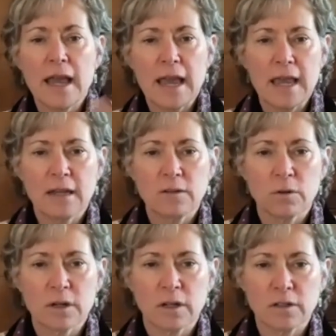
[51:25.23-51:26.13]
and
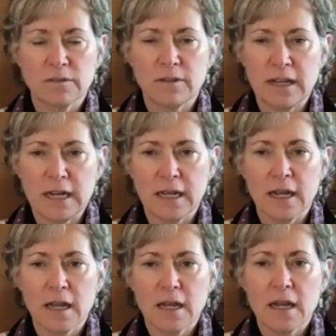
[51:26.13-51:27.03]
we're cultivating
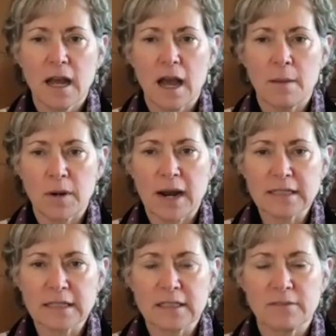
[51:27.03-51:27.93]
a practice